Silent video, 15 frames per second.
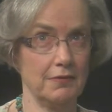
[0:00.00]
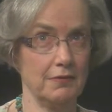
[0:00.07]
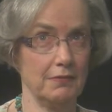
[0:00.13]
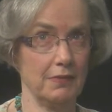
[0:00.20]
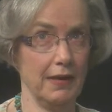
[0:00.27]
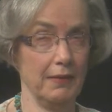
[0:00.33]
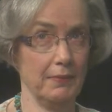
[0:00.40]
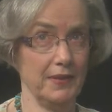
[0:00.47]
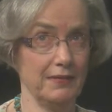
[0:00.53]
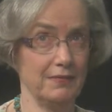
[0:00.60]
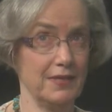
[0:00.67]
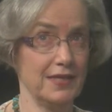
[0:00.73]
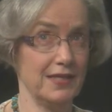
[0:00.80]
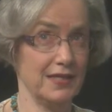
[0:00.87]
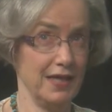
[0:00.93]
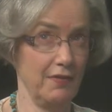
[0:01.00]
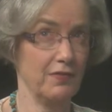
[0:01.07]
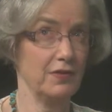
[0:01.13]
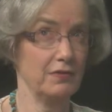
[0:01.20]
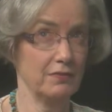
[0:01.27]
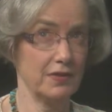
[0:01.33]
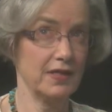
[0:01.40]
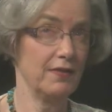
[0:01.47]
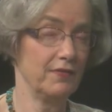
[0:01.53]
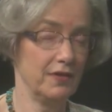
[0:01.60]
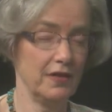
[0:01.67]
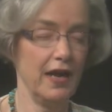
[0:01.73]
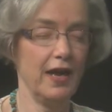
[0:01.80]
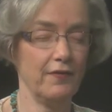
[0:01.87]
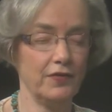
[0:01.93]
I mean, seven, seven
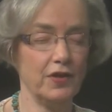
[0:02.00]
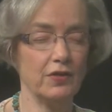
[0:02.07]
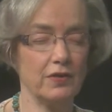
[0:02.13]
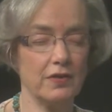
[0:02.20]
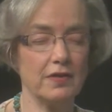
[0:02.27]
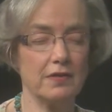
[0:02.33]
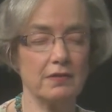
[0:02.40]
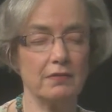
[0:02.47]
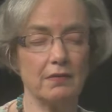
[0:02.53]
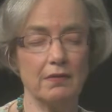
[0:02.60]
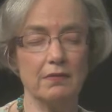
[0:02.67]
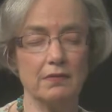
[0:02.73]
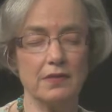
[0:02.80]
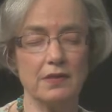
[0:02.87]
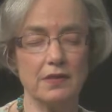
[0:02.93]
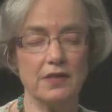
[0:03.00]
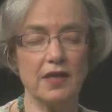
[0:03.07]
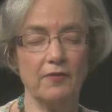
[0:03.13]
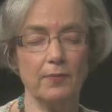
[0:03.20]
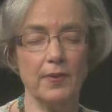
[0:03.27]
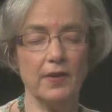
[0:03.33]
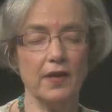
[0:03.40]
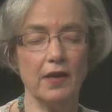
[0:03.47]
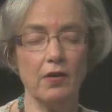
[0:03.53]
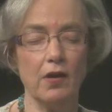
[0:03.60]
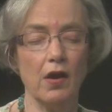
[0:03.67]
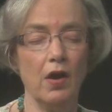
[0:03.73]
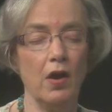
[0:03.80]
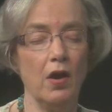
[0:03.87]
and a half years since I've been there.